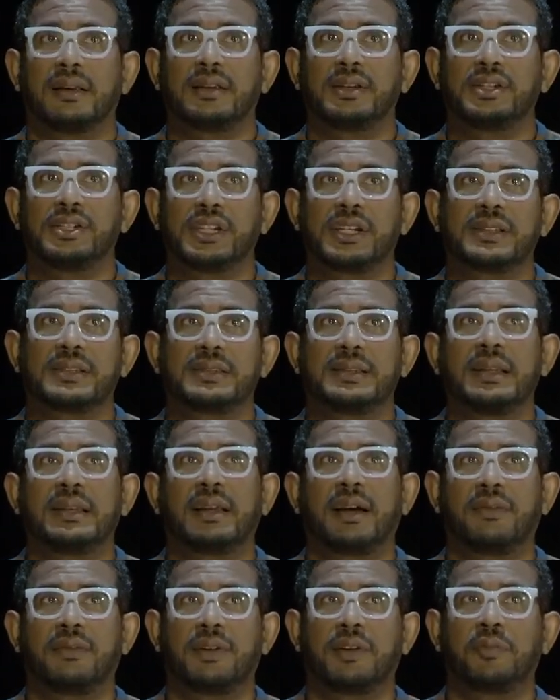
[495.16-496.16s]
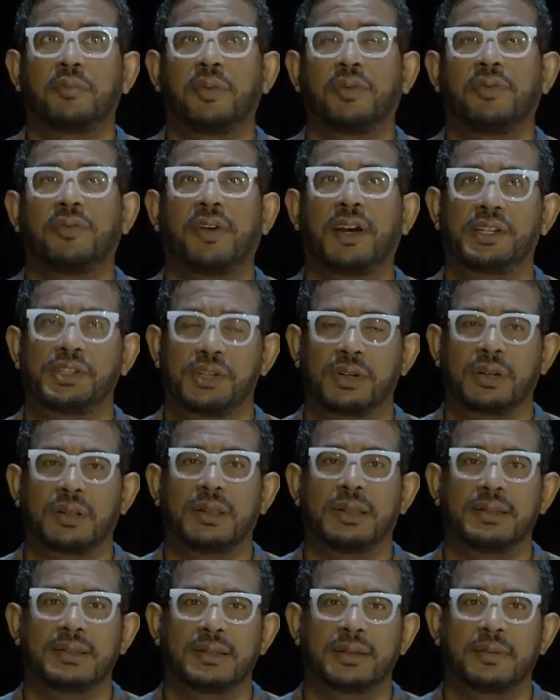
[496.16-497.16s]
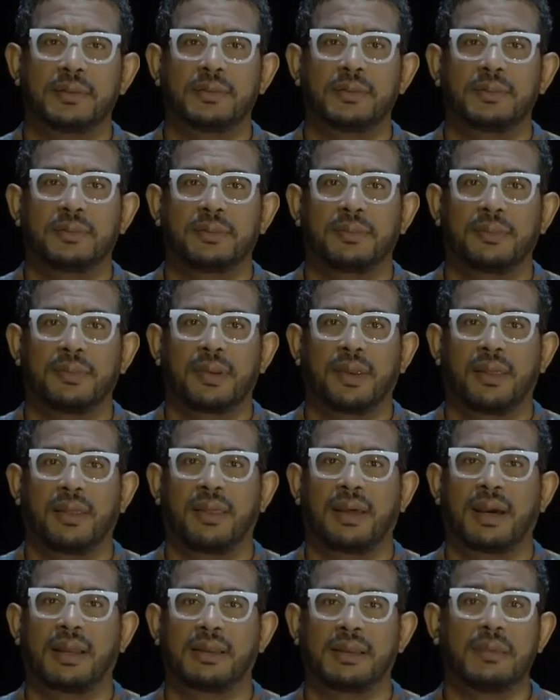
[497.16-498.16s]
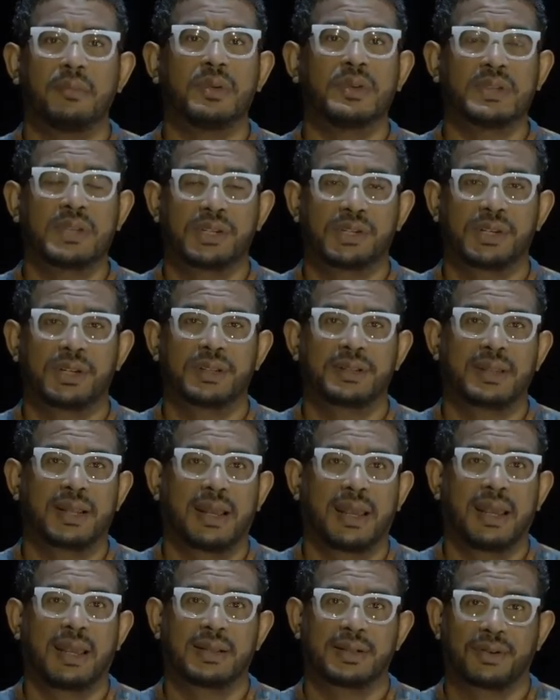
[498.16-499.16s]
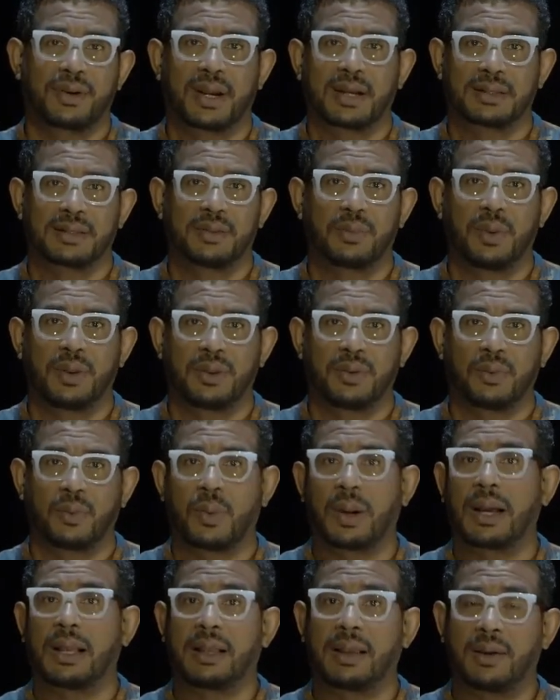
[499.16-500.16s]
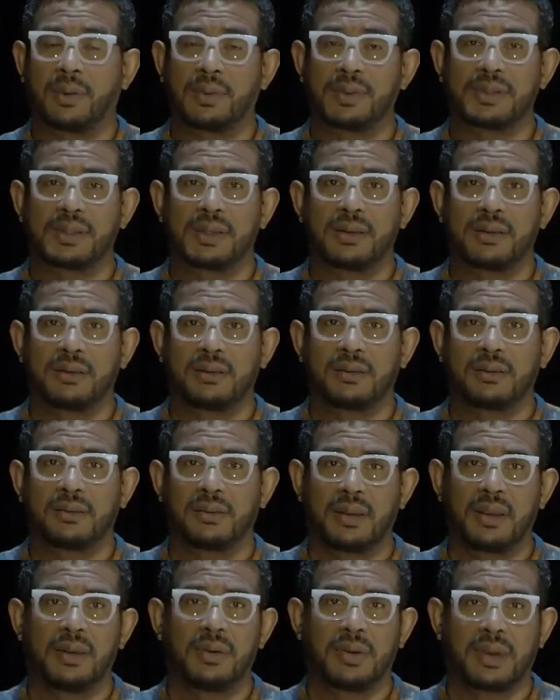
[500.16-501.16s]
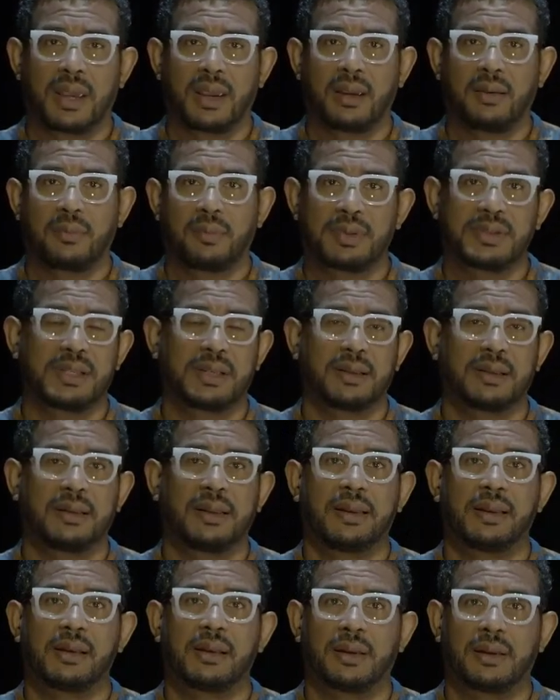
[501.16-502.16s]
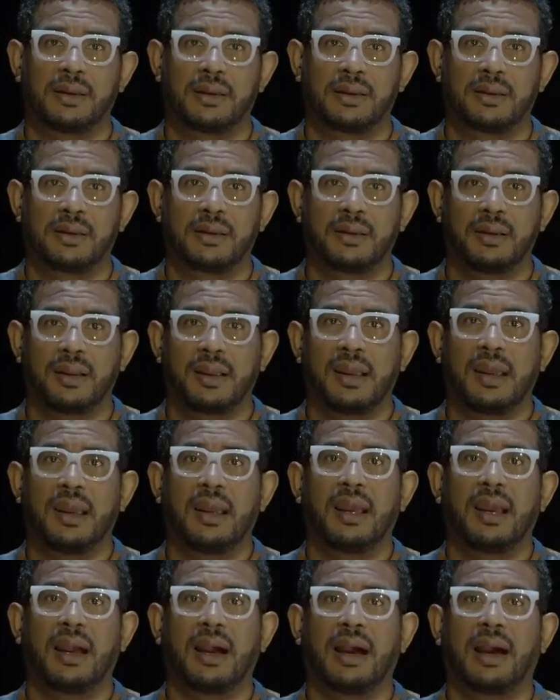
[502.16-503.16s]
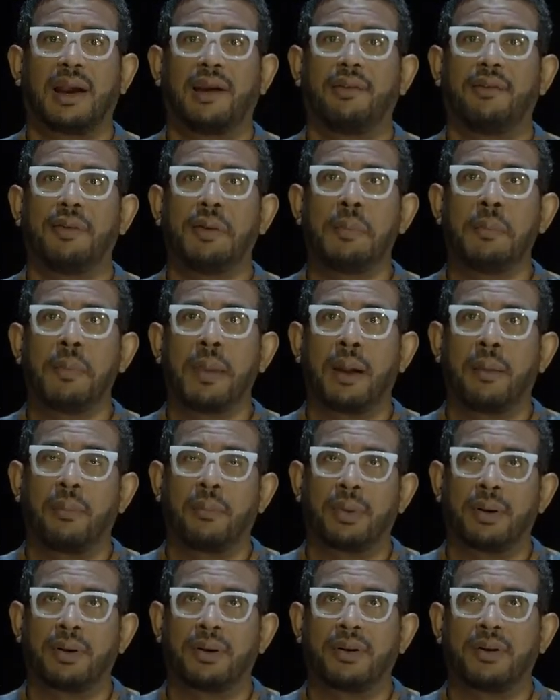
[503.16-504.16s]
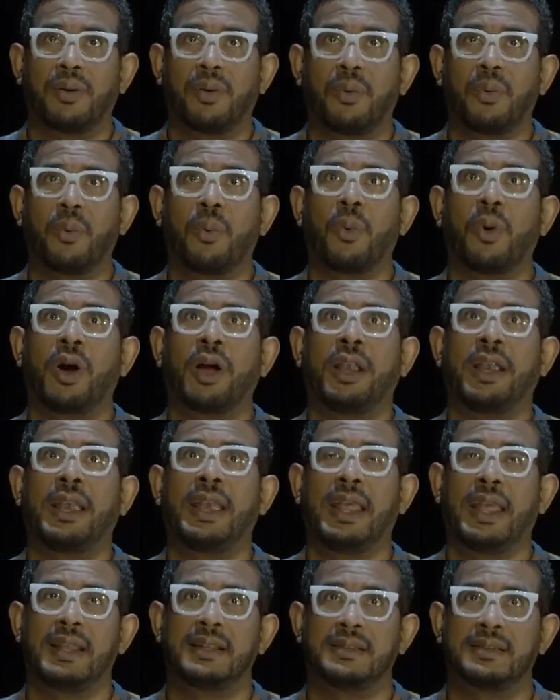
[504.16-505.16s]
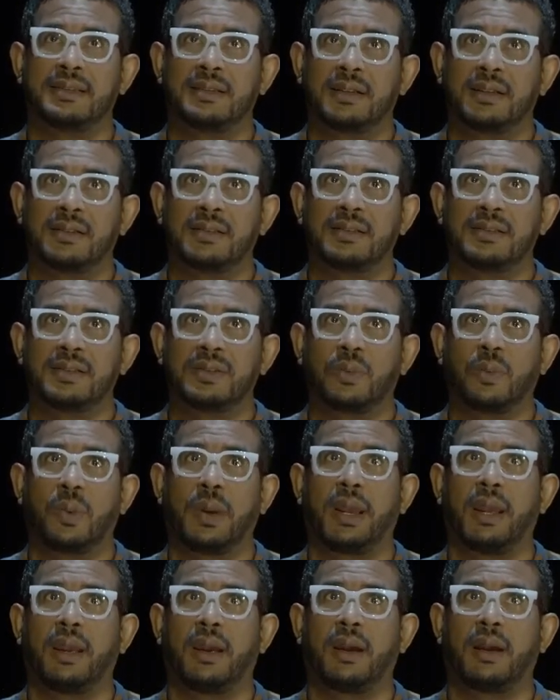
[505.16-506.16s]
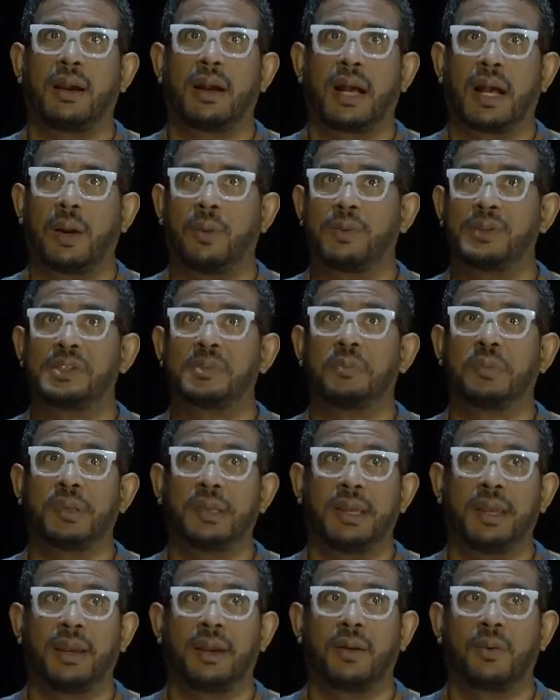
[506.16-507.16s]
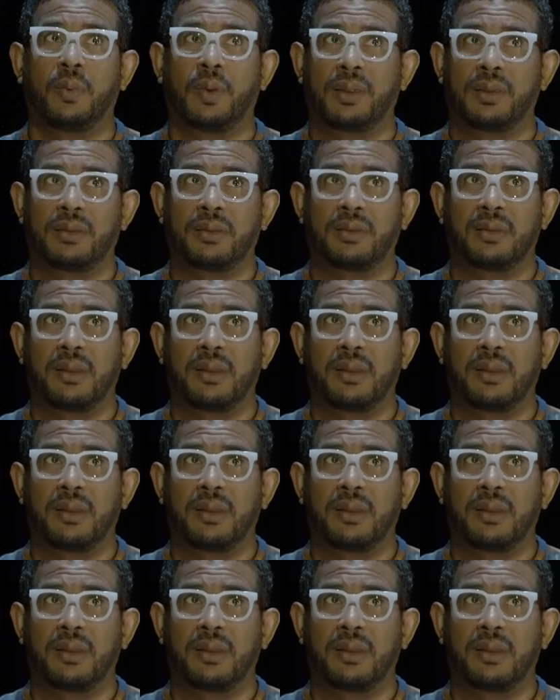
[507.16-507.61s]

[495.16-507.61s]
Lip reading: Just the level of professionalism that the musicians that I interacted with while I was in the UK, particularly in London, I remember one instance where I was playing with,